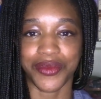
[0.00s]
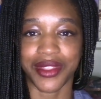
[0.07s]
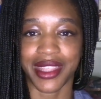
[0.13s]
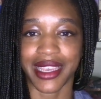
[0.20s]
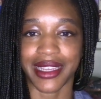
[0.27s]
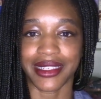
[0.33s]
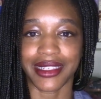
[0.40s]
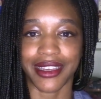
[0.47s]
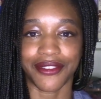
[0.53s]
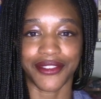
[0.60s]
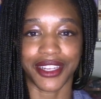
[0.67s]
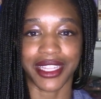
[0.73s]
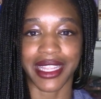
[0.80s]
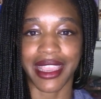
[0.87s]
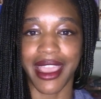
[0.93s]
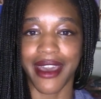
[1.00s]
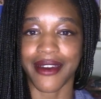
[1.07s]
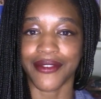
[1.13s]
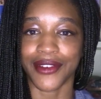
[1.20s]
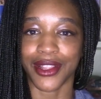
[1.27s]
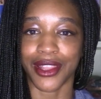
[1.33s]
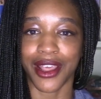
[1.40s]
They definitely
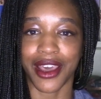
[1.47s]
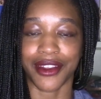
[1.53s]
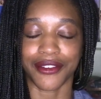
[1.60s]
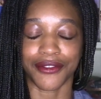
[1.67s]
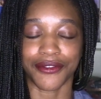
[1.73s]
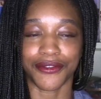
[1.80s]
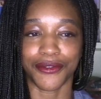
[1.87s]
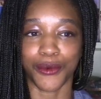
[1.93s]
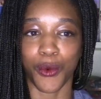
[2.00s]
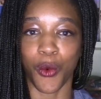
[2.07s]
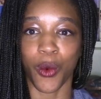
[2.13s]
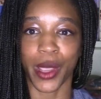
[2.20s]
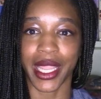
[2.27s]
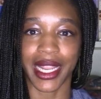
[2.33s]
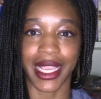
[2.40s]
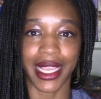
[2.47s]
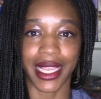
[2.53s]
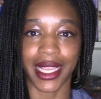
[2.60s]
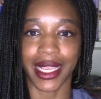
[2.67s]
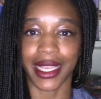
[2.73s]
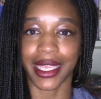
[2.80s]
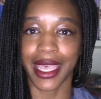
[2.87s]
have a lot of
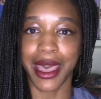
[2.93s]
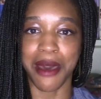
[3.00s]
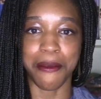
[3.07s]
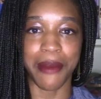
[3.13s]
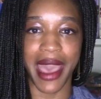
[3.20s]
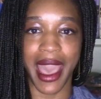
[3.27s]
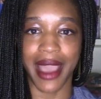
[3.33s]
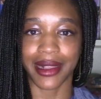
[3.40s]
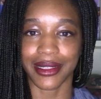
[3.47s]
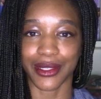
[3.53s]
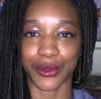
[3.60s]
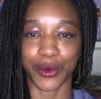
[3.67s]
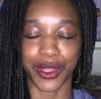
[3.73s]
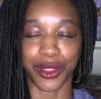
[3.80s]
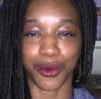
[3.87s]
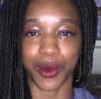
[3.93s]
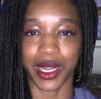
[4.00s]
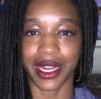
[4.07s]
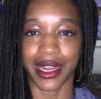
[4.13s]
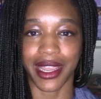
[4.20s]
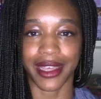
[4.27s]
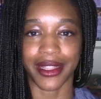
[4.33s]
witty comebacks with
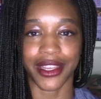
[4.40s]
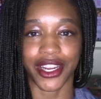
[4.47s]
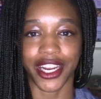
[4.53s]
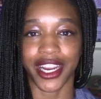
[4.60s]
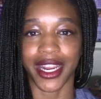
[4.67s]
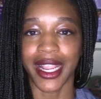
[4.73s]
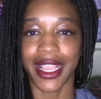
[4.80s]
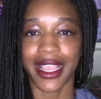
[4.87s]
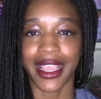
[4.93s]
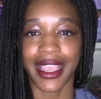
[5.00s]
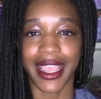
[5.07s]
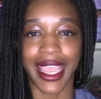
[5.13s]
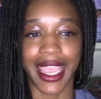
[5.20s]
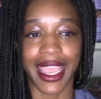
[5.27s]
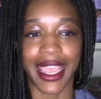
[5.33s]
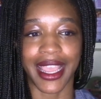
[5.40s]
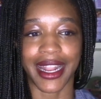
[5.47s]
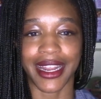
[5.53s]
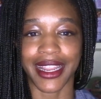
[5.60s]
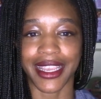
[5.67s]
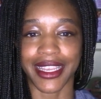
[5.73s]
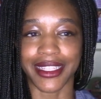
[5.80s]
one another,
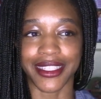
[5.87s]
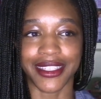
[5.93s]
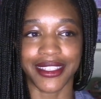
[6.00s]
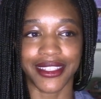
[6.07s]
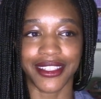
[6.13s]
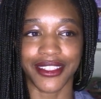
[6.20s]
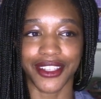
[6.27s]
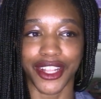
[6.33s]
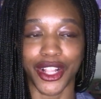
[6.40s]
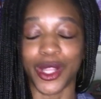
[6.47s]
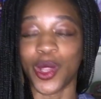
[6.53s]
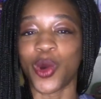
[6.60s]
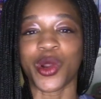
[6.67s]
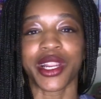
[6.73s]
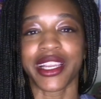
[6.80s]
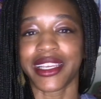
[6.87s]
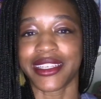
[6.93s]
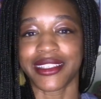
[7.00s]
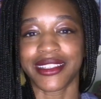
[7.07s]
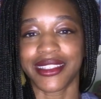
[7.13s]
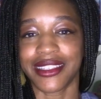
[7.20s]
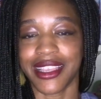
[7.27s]
and it's
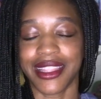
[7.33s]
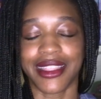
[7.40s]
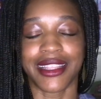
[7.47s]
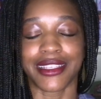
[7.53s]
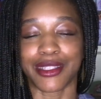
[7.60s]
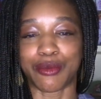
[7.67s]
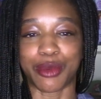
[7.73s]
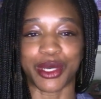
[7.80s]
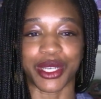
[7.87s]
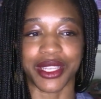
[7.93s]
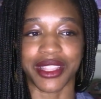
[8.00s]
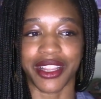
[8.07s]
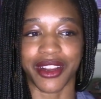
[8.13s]
glorious in this book.